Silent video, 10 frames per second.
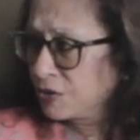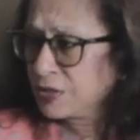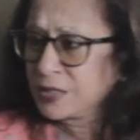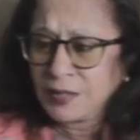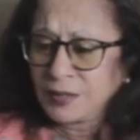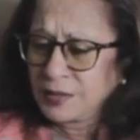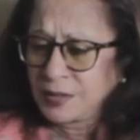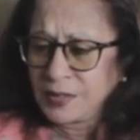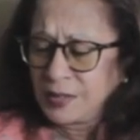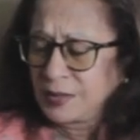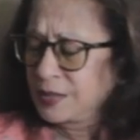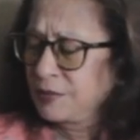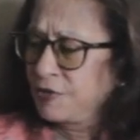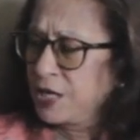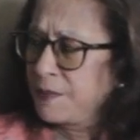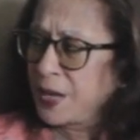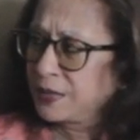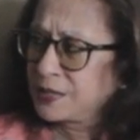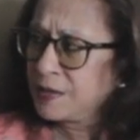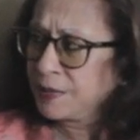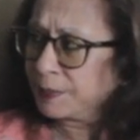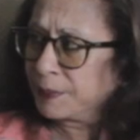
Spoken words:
So it's a really bad time.